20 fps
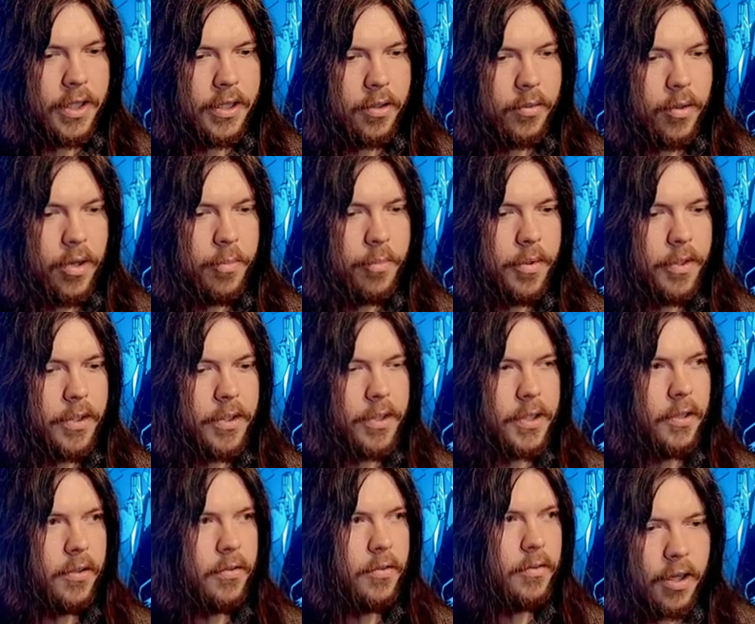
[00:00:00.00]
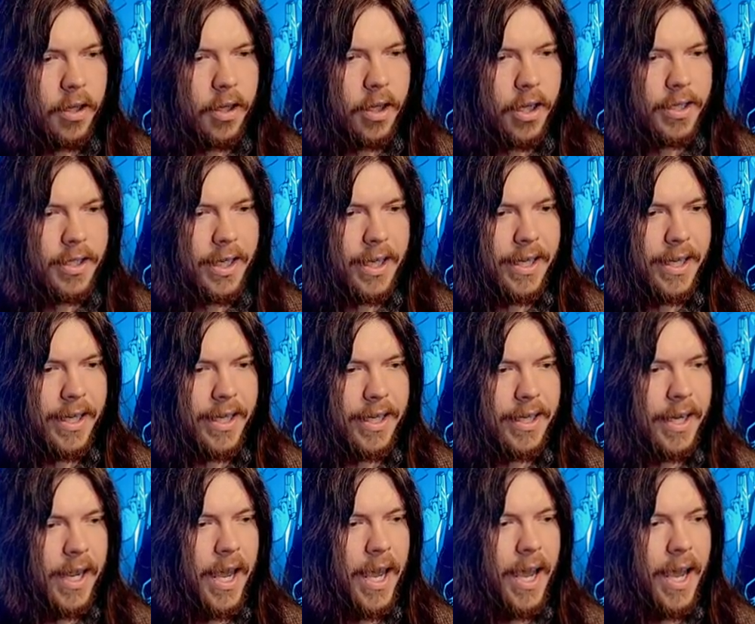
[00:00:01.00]
the weapon, so I did it.
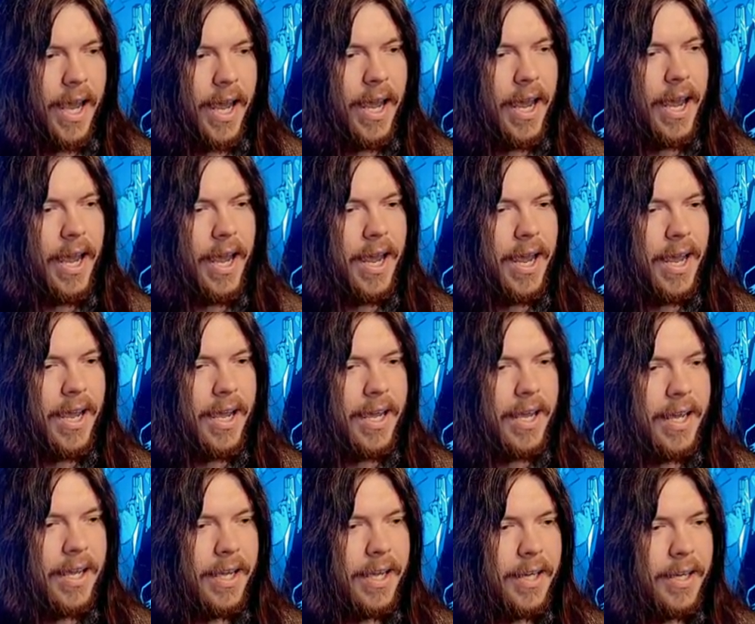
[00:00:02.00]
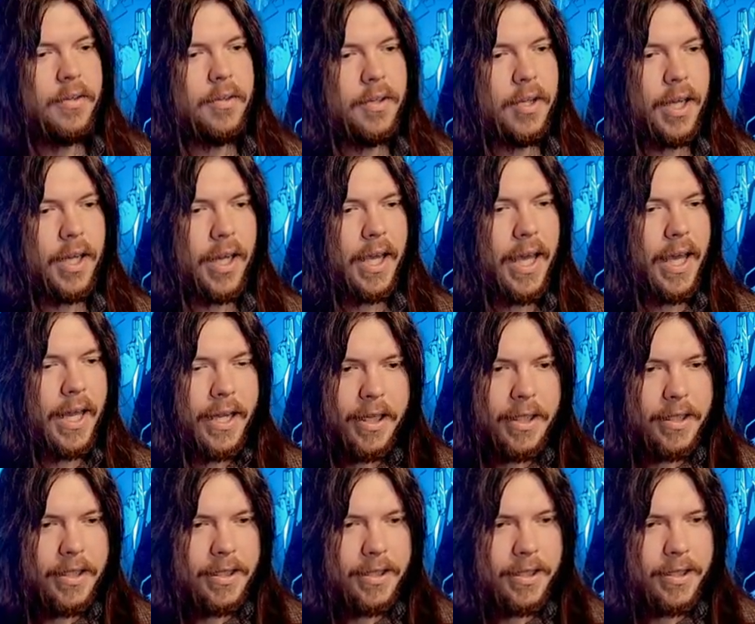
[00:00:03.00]
Yay! Like hit
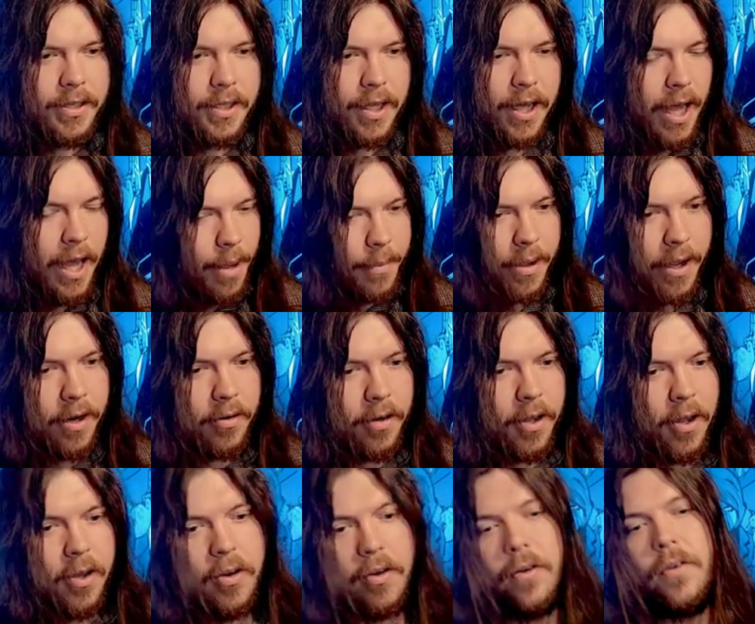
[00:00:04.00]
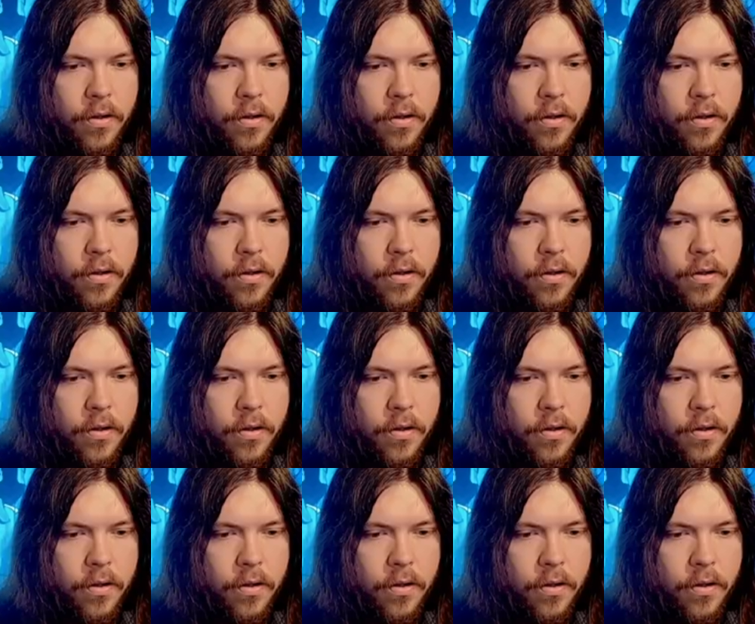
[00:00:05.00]
it? I mean, I don't know.